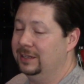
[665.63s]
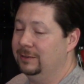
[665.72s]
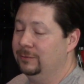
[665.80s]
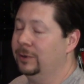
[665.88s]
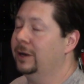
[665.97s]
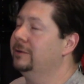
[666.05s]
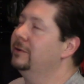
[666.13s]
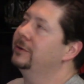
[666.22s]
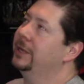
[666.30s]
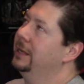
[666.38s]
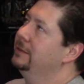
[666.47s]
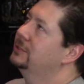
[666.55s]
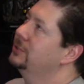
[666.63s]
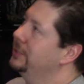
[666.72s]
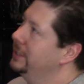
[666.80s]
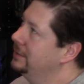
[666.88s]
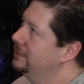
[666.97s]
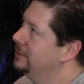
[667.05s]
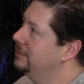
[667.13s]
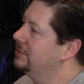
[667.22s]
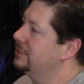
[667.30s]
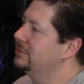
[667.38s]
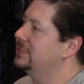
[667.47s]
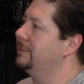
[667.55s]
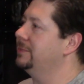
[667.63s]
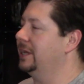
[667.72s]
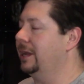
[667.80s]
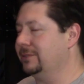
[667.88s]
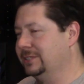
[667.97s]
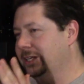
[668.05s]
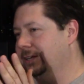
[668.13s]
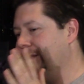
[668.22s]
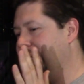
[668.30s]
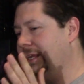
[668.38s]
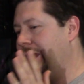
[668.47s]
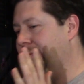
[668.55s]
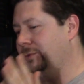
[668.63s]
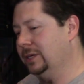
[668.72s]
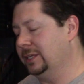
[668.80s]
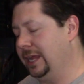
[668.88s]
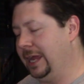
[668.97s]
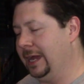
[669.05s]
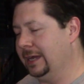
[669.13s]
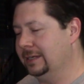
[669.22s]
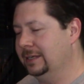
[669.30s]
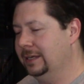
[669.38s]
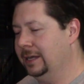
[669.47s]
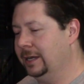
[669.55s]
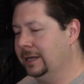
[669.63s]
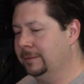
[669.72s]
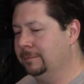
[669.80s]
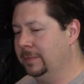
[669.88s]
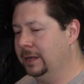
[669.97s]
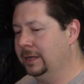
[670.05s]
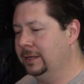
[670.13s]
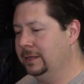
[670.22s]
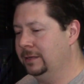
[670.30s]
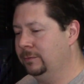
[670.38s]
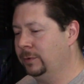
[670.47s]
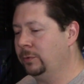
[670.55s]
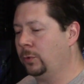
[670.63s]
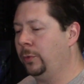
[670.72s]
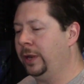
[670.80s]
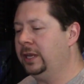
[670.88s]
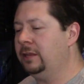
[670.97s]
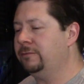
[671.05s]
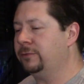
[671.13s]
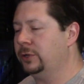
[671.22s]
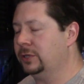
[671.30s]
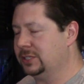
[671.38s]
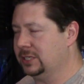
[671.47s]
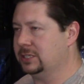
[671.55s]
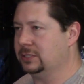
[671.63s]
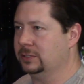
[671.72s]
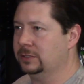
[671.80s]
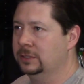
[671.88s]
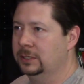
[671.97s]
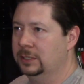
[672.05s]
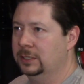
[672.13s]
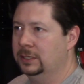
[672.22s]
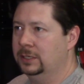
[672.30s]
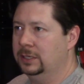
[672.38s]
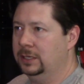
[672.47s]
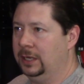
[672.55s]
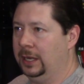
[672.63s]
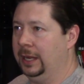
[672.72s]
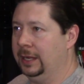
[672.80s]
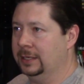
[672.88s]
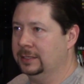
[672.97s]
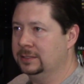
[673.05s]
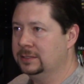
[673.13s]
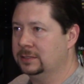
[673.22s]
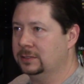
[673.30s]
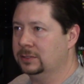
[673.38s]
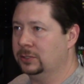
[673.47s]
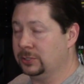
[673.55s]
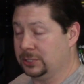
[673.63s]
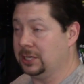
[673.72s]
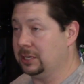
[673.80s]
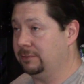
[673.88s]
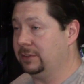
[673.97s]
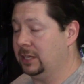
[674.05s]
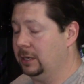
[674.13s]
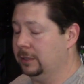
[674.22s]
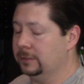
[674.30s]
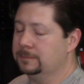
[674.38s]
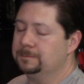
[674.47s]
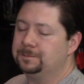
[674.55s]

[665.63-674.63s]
Well, okay, sorry. There was something else there that I wanted to add. We were waiting for your sister and her significant other.